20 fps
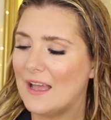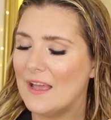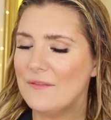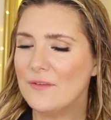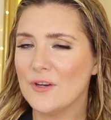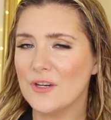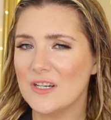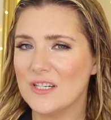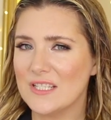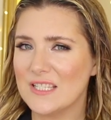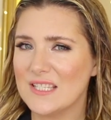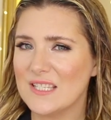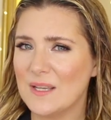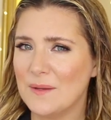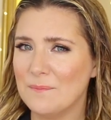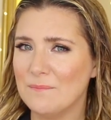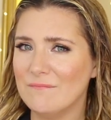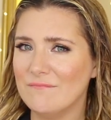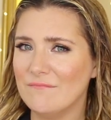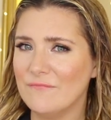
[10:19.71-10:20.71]
I've heard
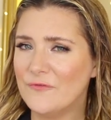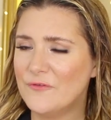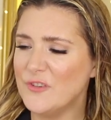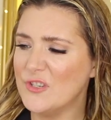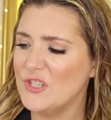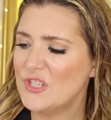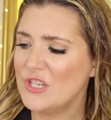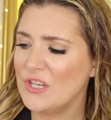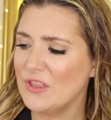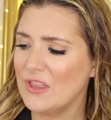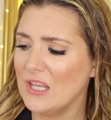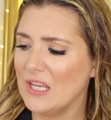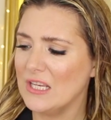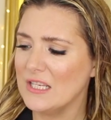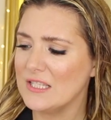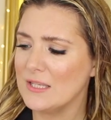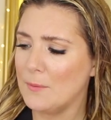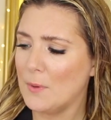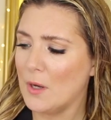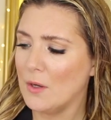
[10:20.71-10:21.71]
some fishy
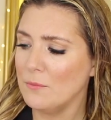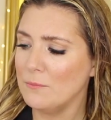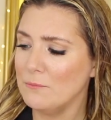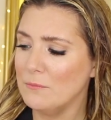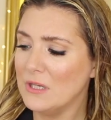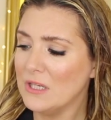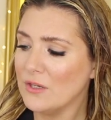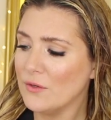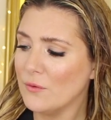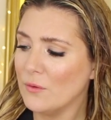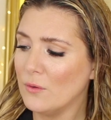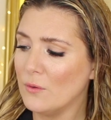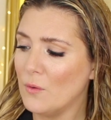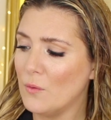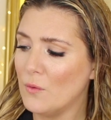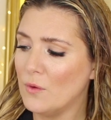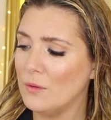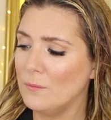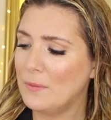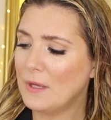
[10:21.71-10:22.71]
things about mineral
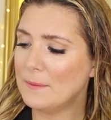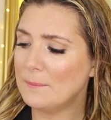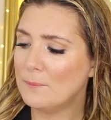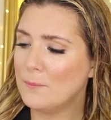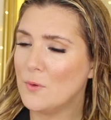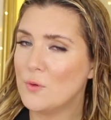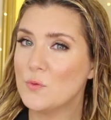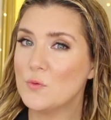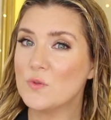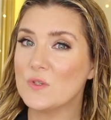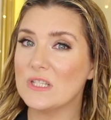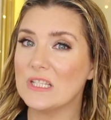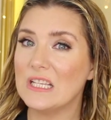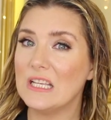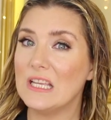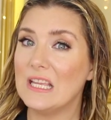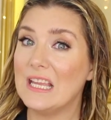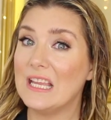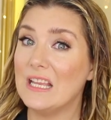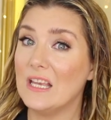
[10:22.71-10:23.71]
oil, but
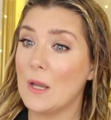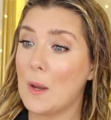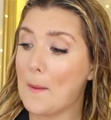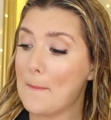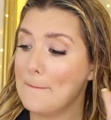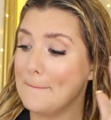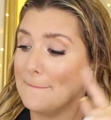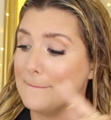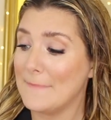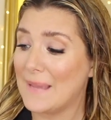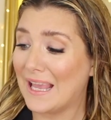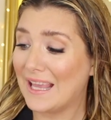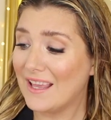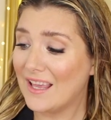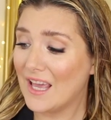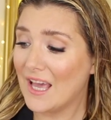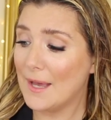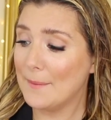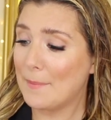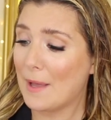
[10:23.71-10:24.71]
mostly in
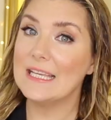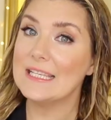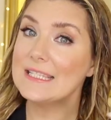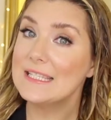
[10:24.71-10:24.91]
makeup.